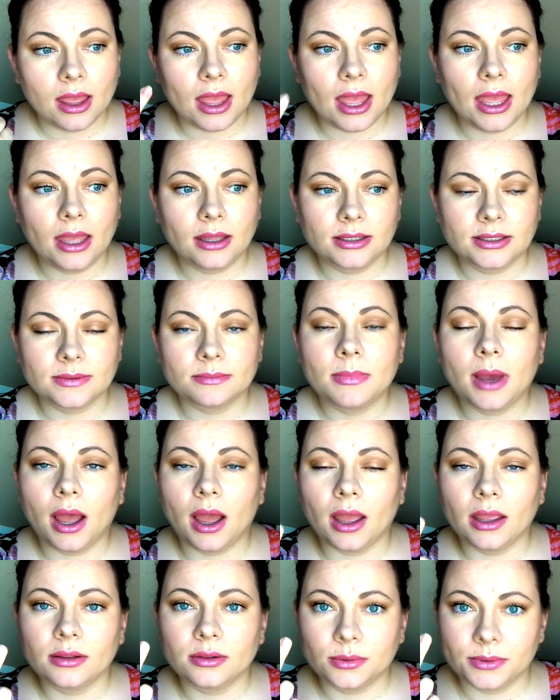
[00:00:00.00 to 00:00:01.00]
and
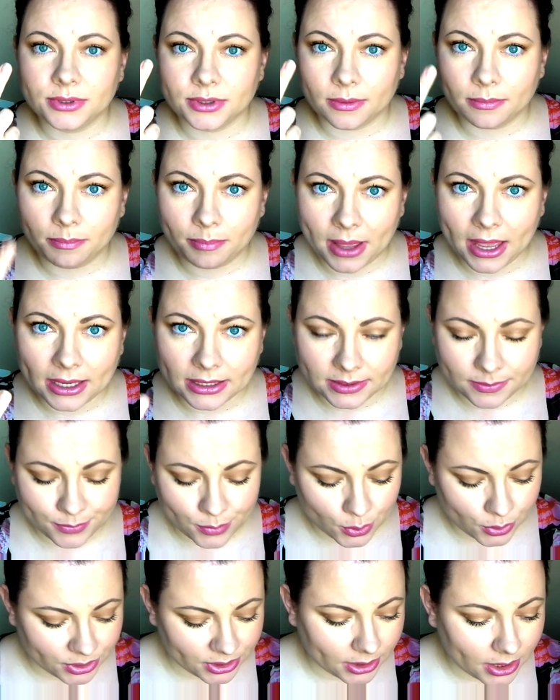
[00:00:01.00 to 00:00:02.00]
my Louis Vuitton
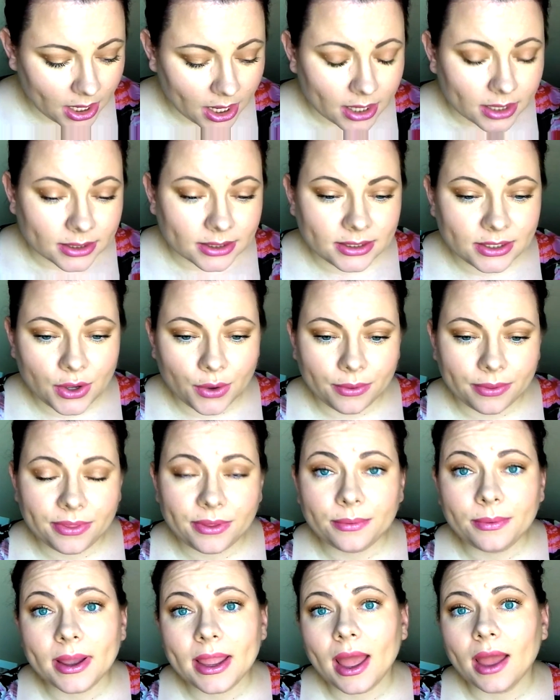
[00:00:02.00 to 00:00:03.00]
passport. So
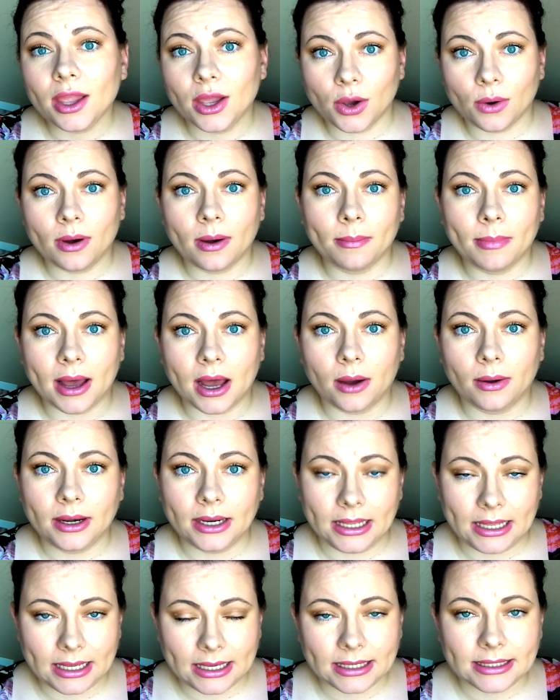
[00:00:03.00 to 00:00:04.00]
the way I go about
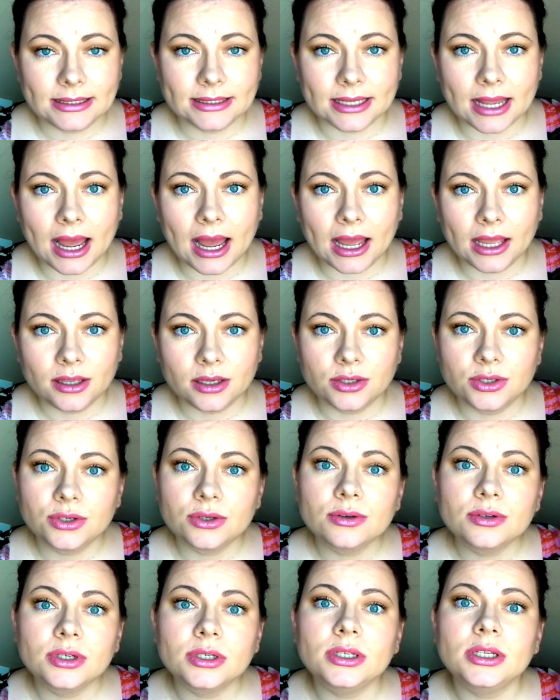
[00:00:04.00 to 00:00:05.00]
is I
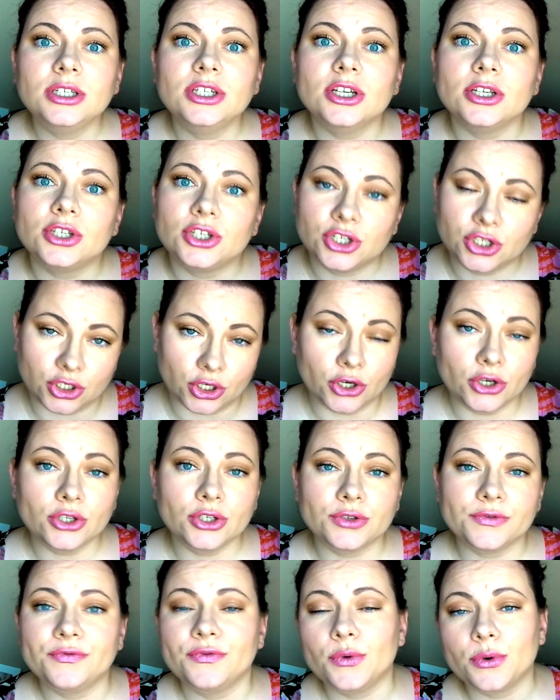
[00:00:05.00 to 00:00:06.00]
usually just
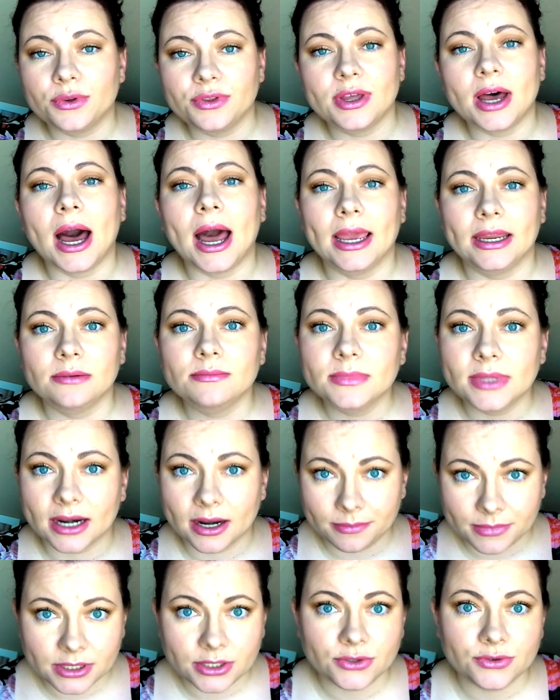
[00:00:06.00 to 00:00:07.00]
search for the item that
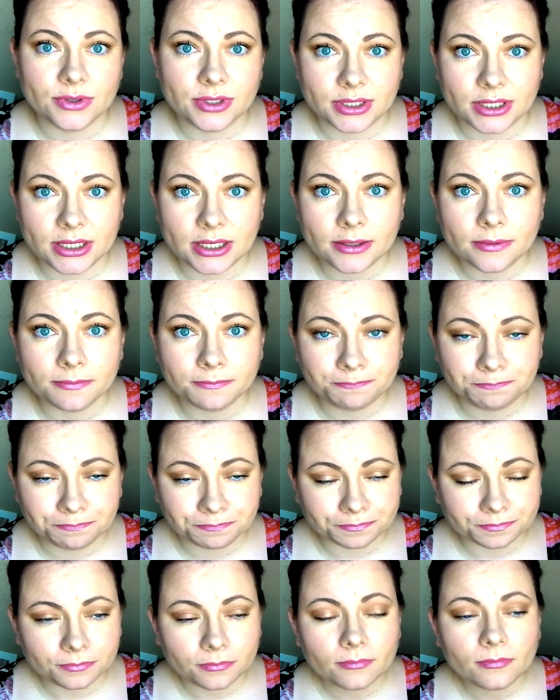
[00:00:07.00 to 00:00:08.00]
I'm interested in
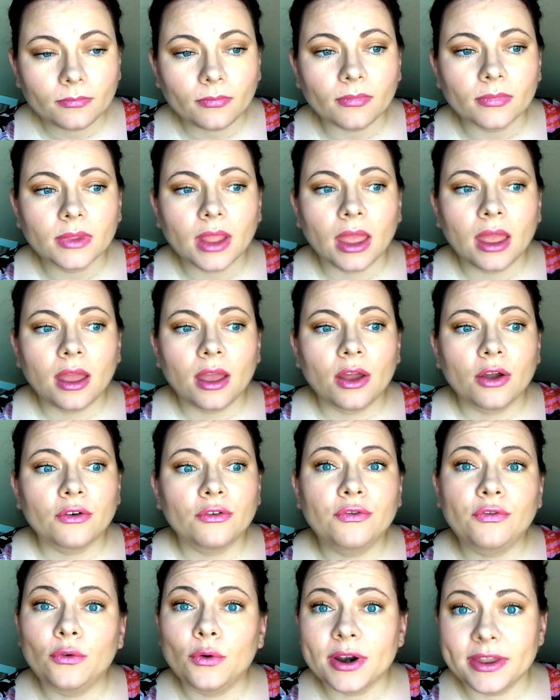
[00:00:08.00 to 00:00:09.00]

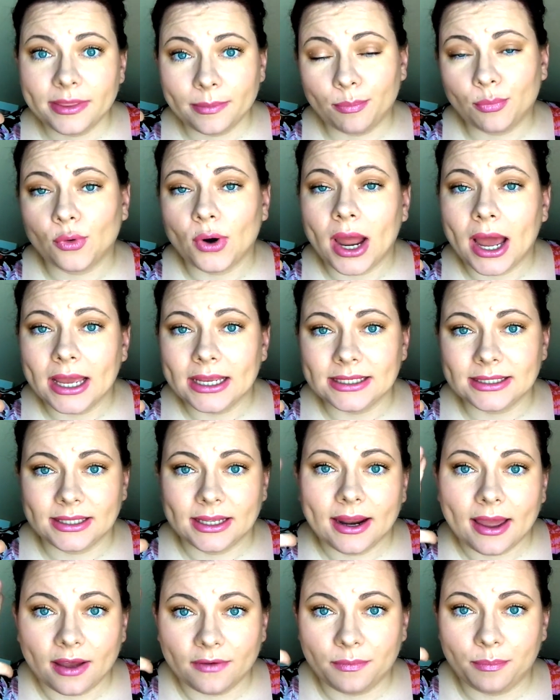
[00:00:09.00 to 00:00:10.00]
for the price
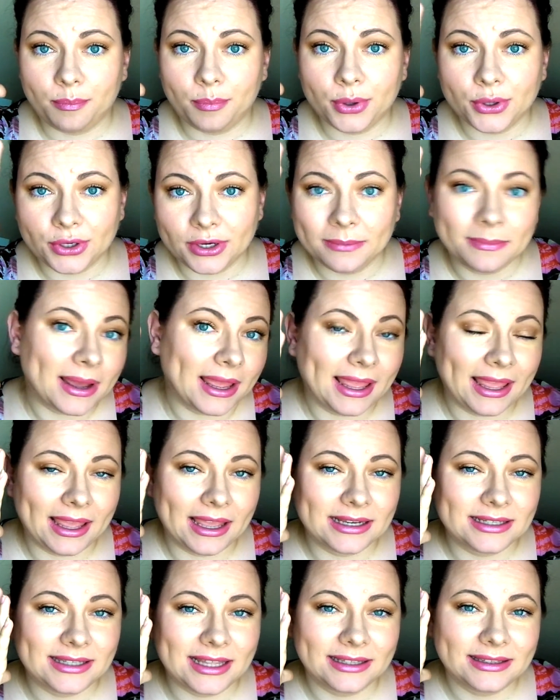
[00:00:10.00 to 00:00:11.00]
that I have put in my
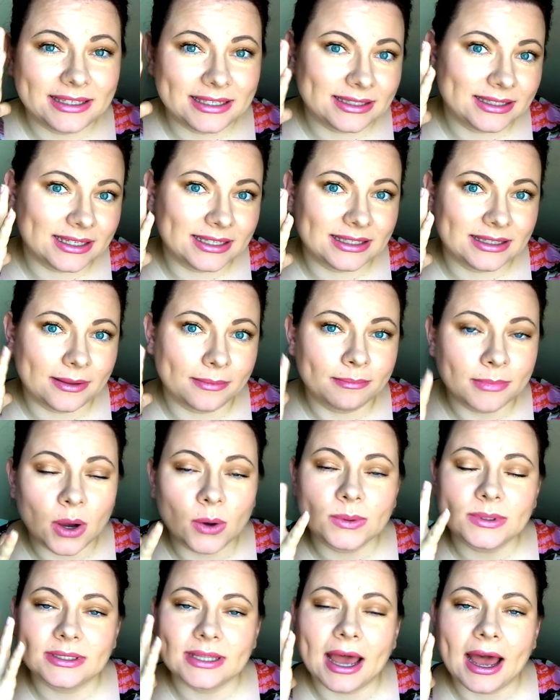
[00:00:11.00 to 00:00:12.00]
head that this is the
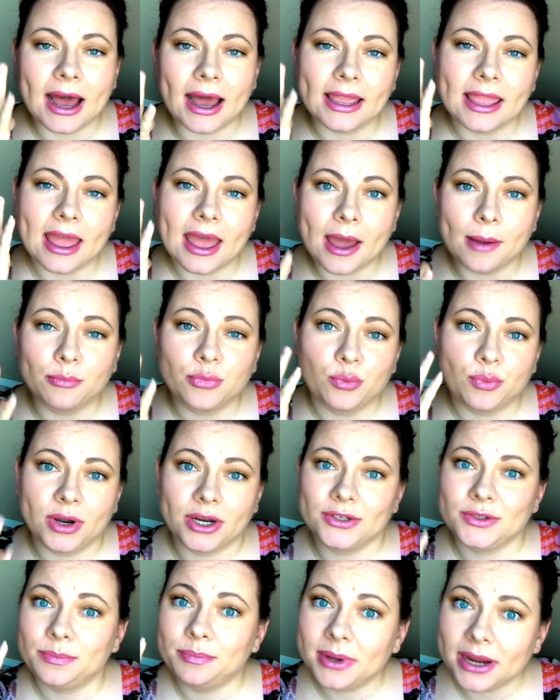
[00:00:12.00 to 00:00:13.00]
most I am
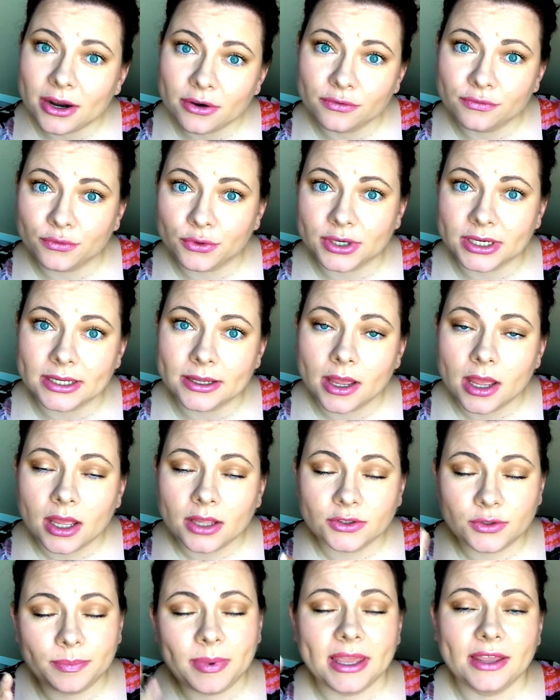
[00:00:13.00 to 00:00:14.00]
prepared to pay for it,
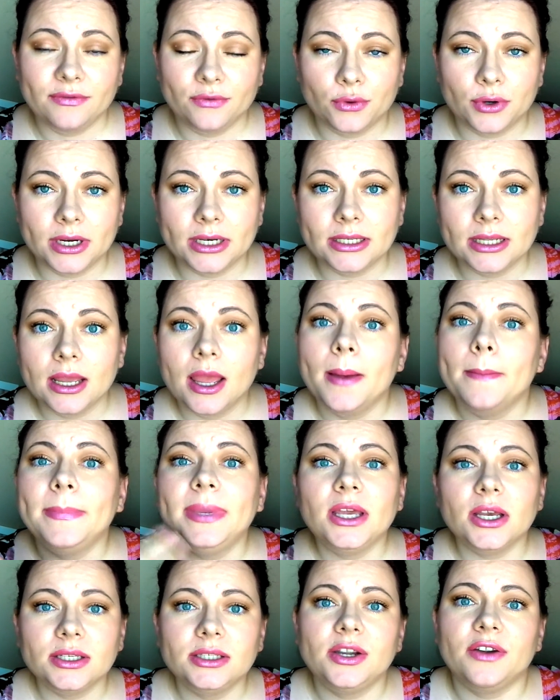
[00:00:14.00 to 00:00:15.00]
to pay for it
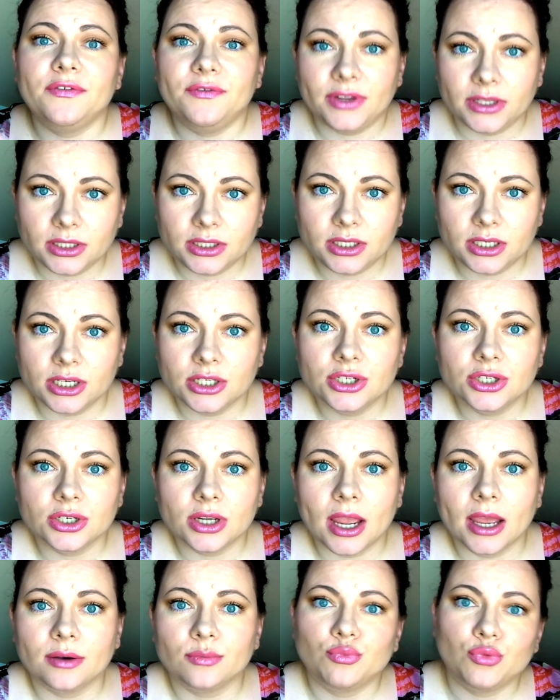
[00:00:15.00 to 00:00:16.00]
because they're vintage
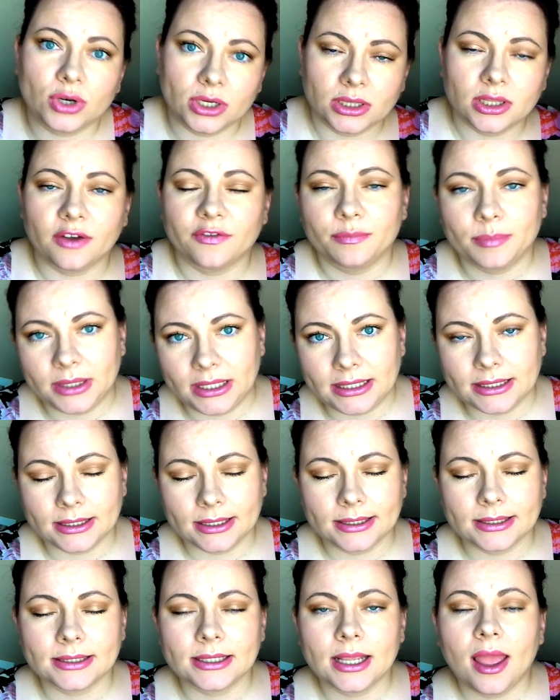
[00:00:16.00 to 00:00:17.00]
and pre-loved
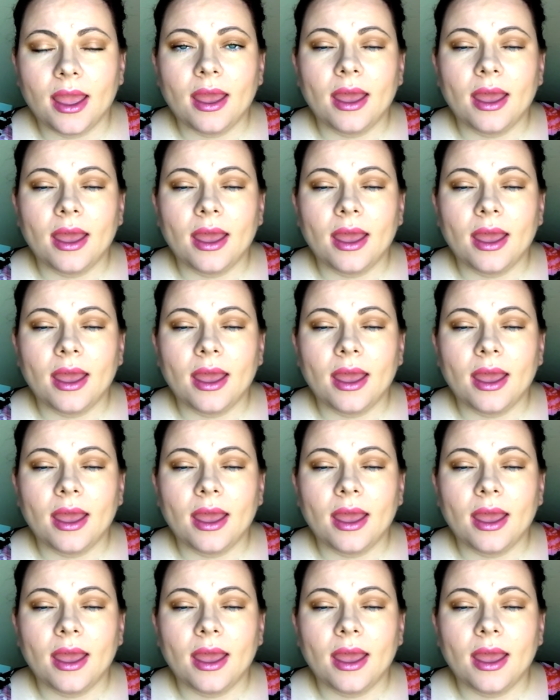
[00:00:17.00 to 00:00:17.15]
pieces.